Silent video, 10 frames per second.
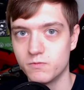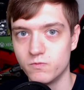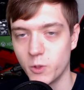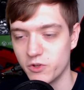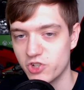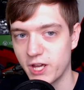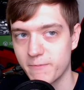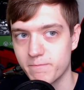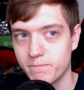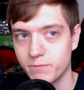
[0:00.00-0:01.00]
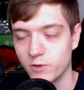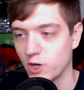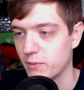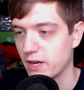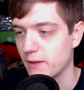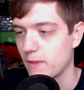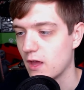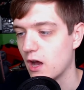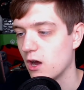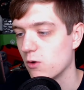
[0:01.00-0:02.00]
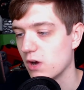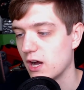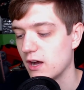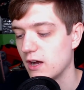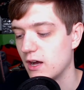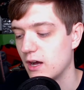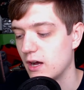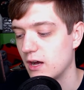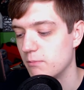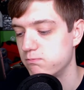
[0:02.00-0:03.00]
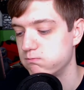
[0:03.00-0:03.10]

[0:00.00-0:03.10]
Noah J. Don't worry about it. Oh, uh...